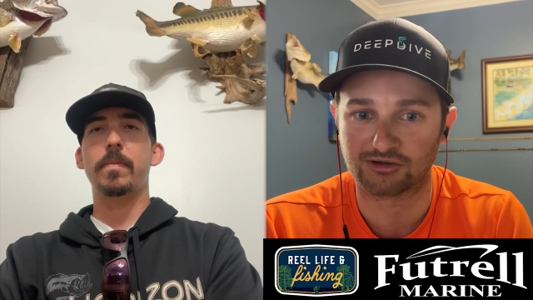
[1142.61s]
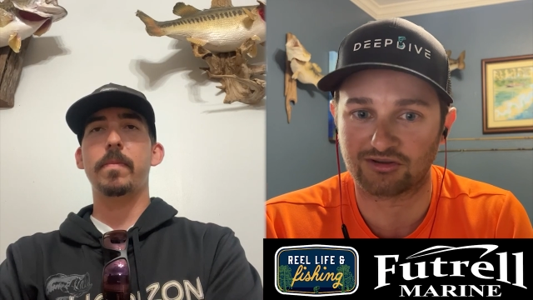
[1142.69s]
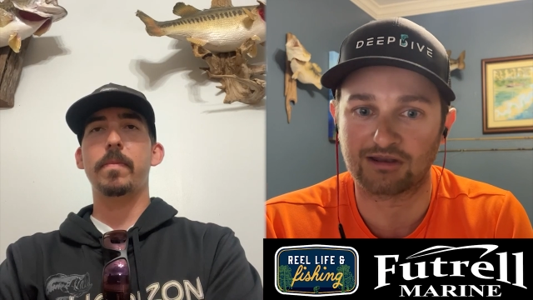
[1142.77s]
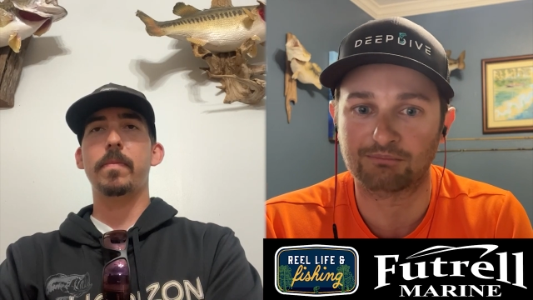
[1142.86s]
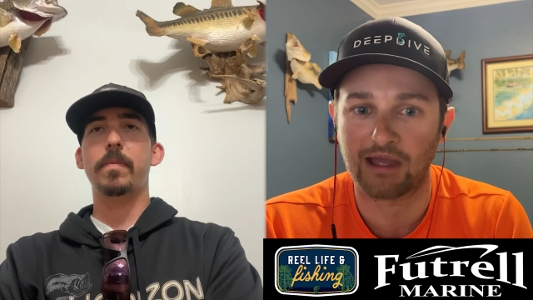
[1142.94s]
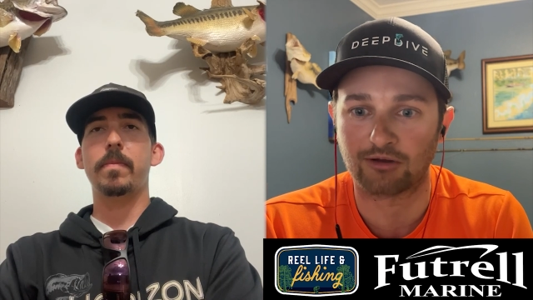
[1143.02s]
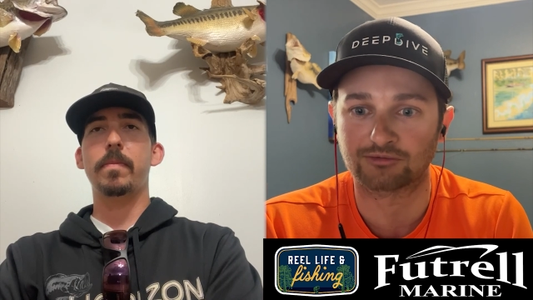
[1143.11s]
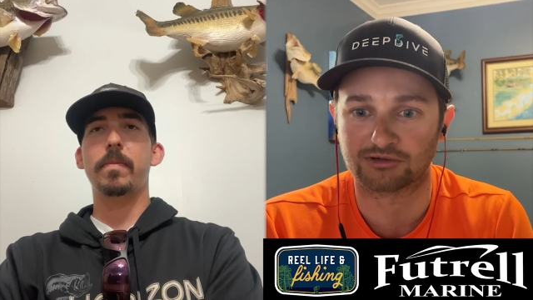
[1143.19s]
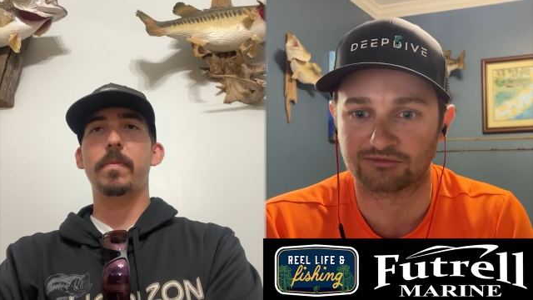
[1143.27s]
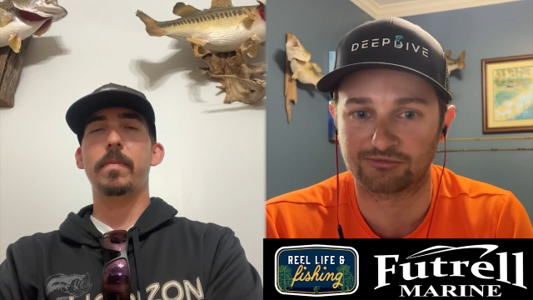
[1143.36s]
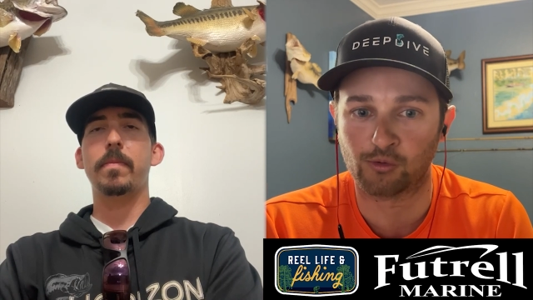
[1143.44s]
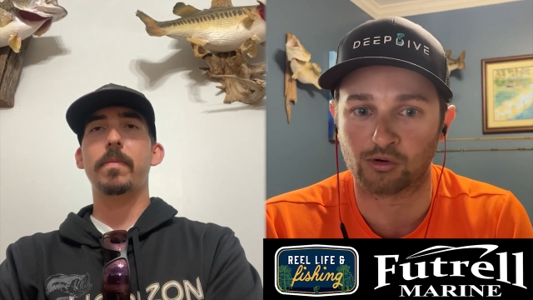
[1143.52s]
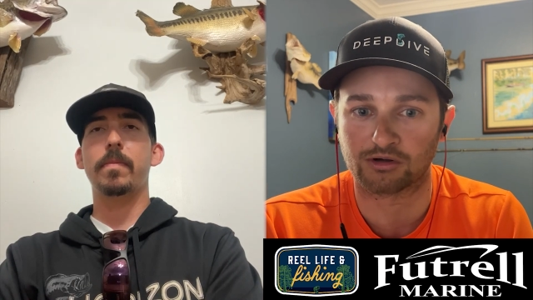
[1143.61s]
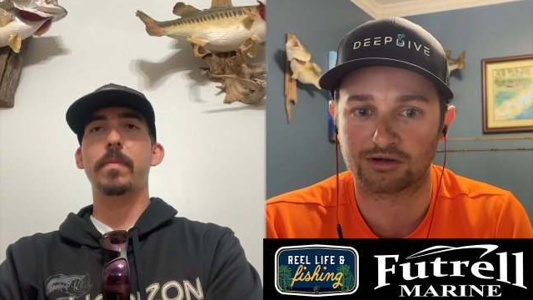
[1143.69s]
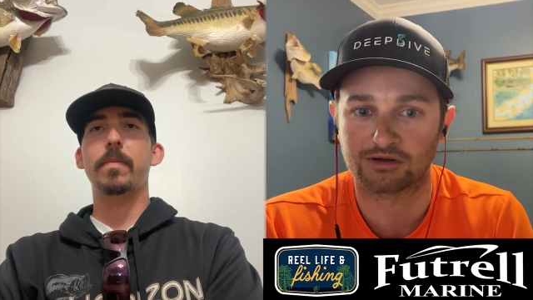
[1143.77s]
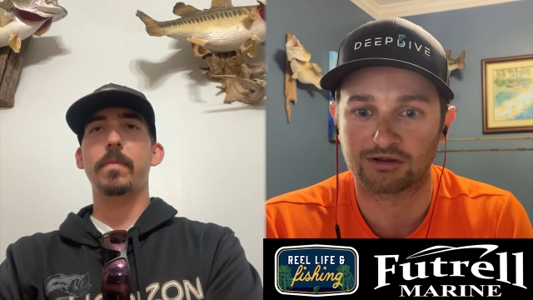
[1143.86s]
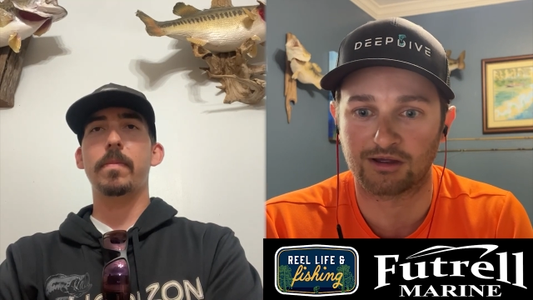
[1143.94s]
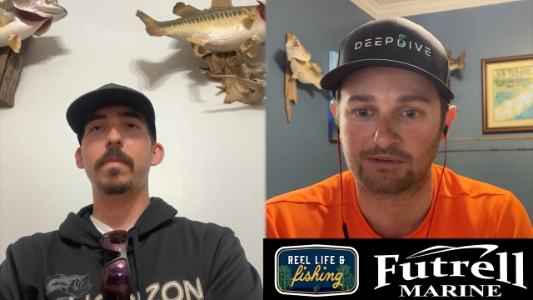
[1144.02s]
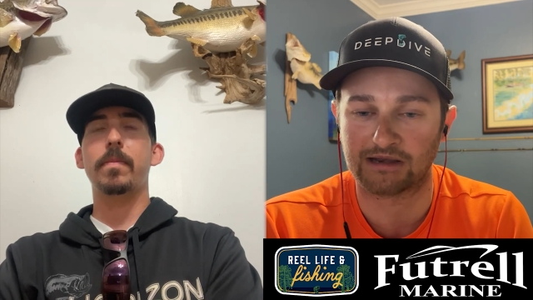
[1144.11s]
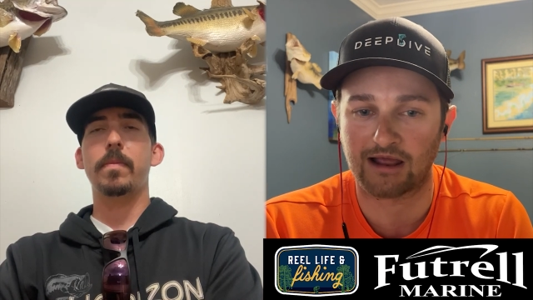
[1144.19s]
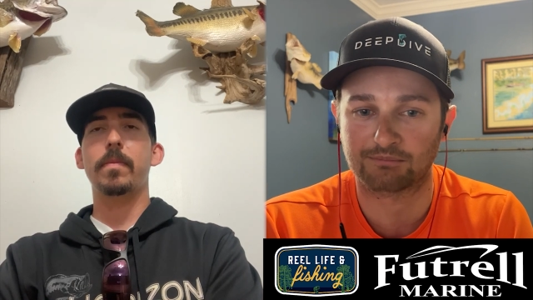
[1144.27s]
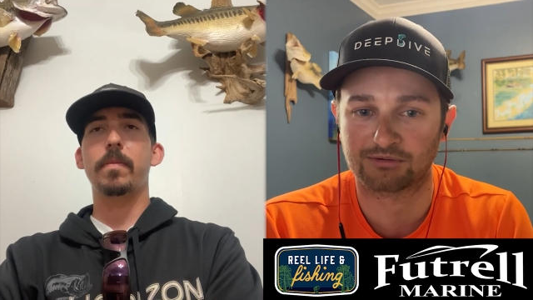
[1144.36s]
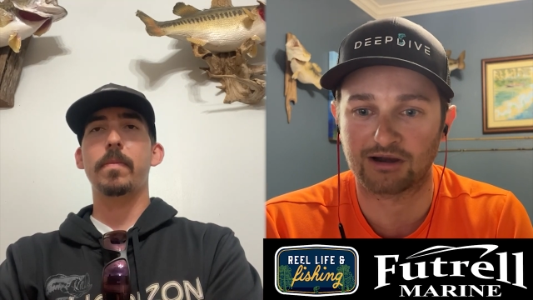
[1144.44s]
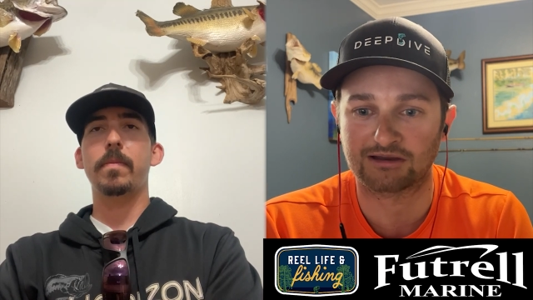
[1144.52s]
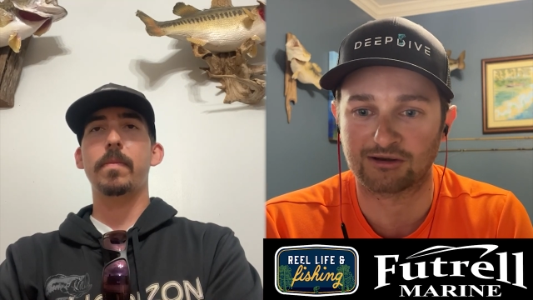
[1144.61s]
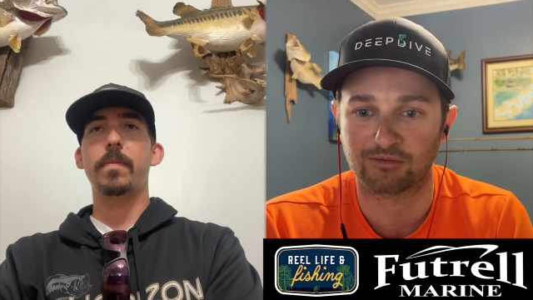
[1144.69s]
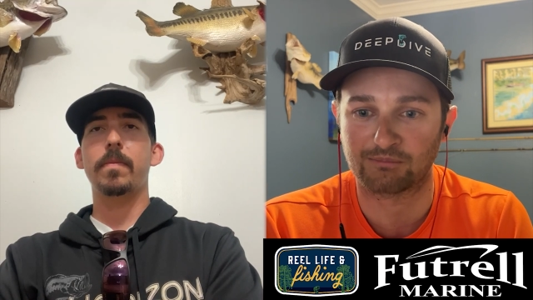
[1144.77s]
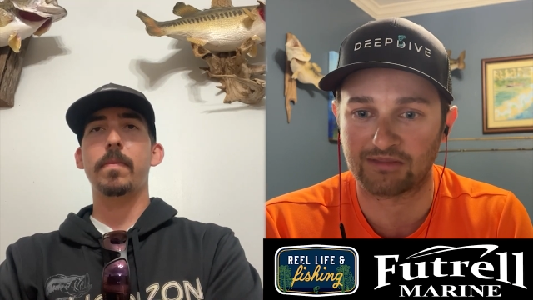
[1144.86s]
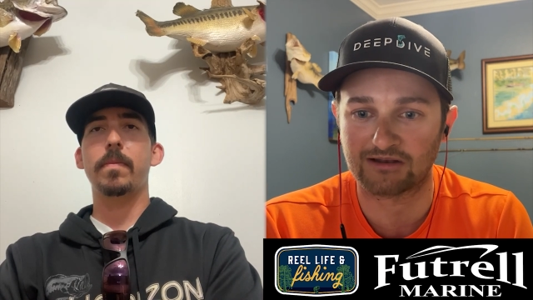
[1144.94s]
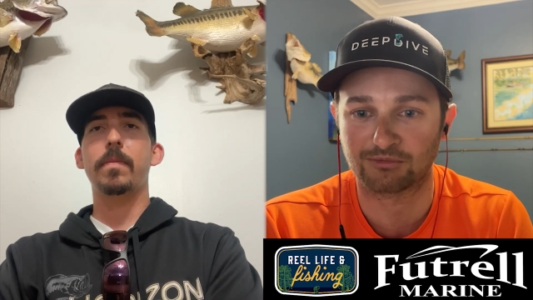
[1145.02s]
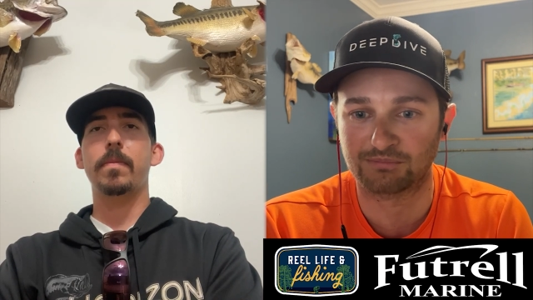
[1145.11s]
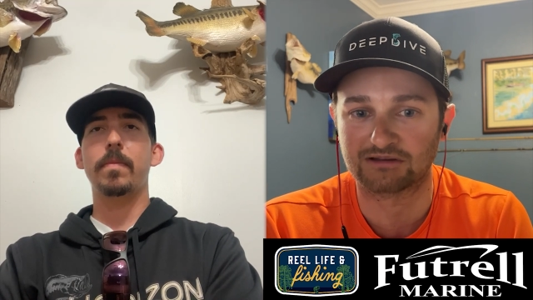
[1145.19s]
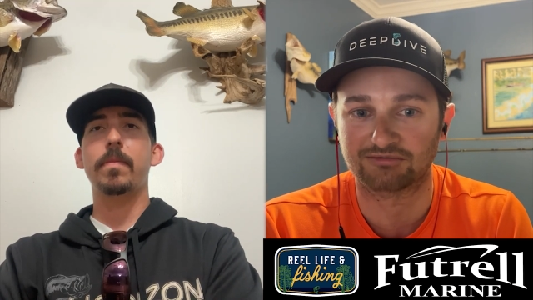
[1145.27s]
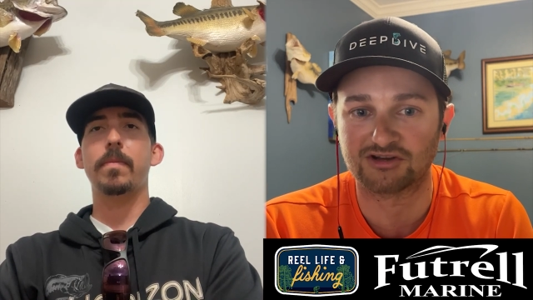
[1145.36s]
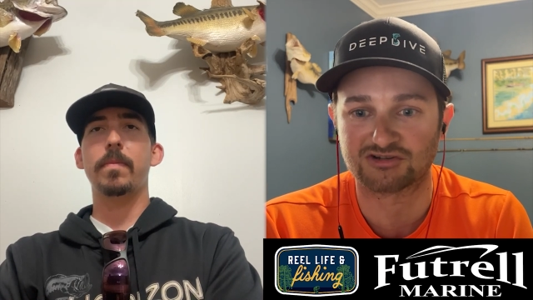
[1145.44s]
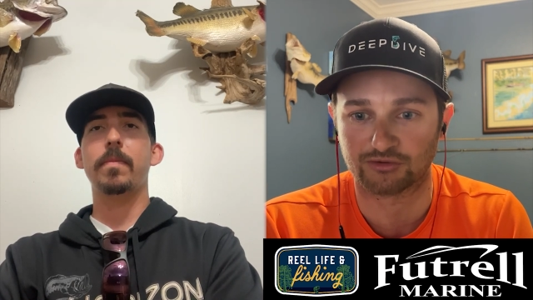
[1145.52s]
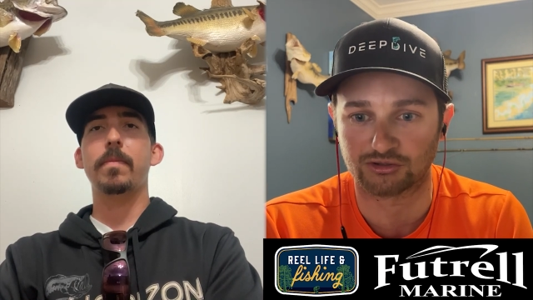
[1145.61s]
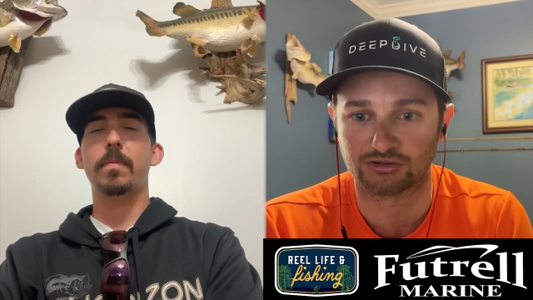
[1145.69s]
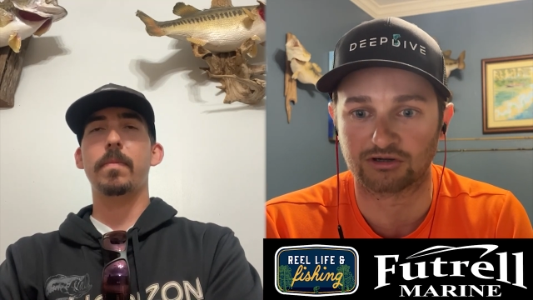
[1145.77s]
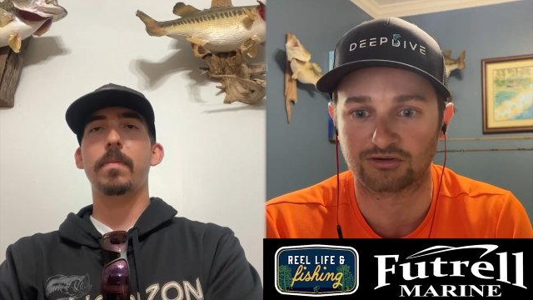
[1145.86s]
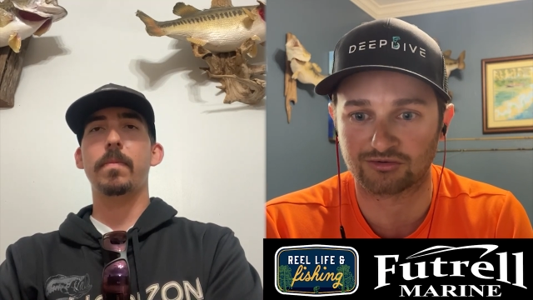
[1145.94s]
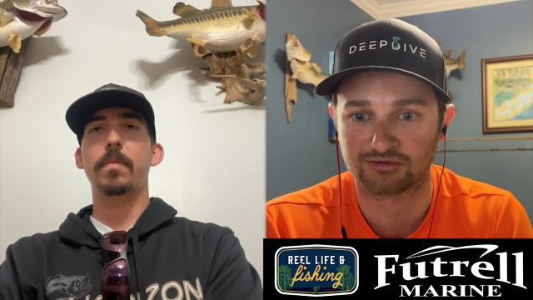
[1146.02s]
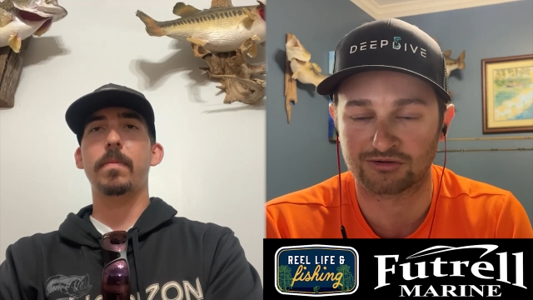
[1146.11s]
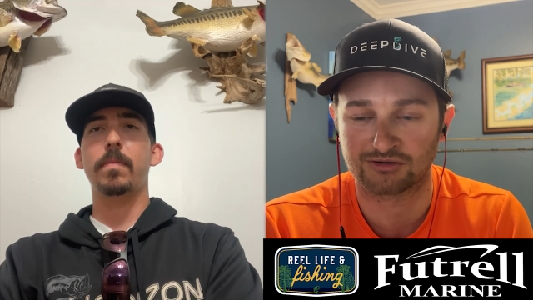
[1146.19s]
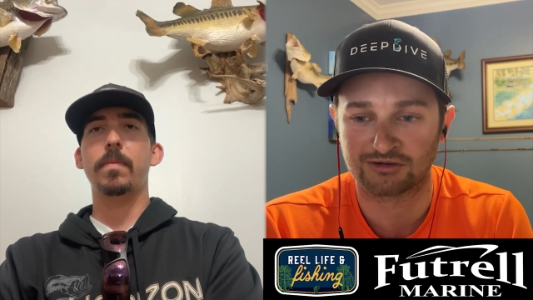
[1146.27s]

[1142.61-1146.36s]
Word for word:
Speaker 1: or ten pounder at Fork. I mean, I probably, you know, I mean, that's a big fish for Cruz.